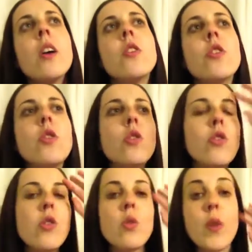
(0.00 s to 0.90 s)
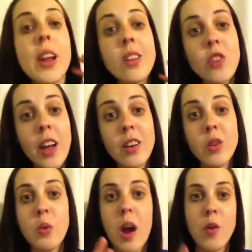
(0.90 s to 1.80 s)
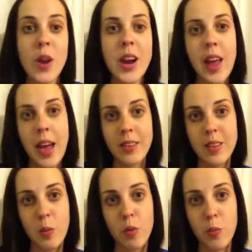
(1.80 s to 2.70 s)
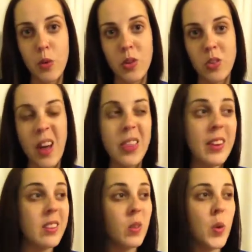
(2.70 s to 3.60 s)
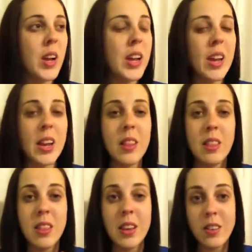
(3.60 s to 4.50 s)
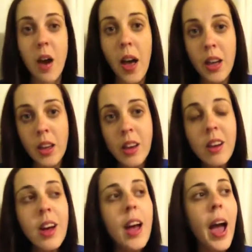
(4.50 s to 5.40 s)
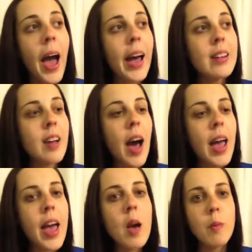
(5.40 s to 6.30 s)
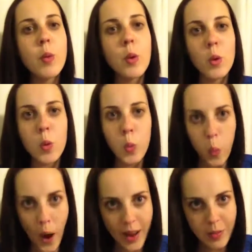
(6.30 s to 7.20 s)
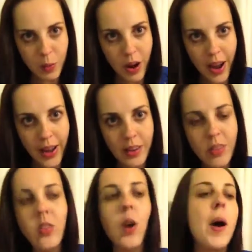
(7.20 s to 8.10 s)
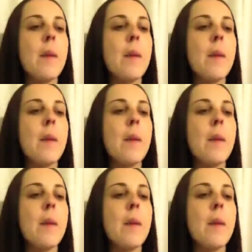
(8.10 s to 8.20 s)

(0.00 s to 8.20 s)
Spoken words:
to do the reading challenge where I read X number of books, I think it's 20 in the entire year, and I am quite behind. So